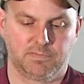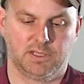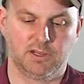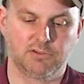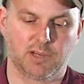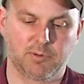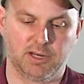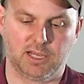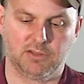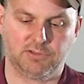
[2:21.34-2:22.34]
It does
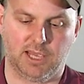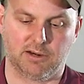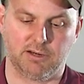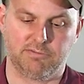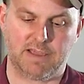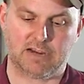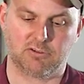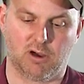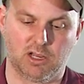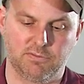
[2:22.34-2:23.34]
operate like a scanner. In fact,
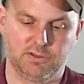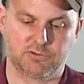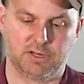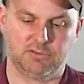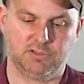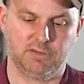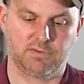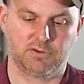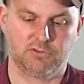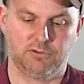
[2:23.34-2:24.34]
all of the
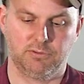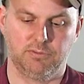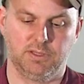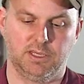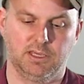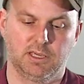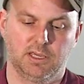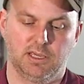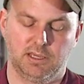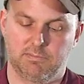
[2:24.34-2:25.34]
transceivers do
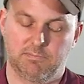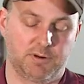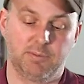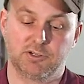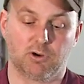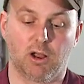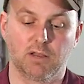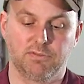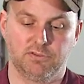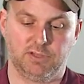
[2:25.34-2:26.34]
pretty much all of the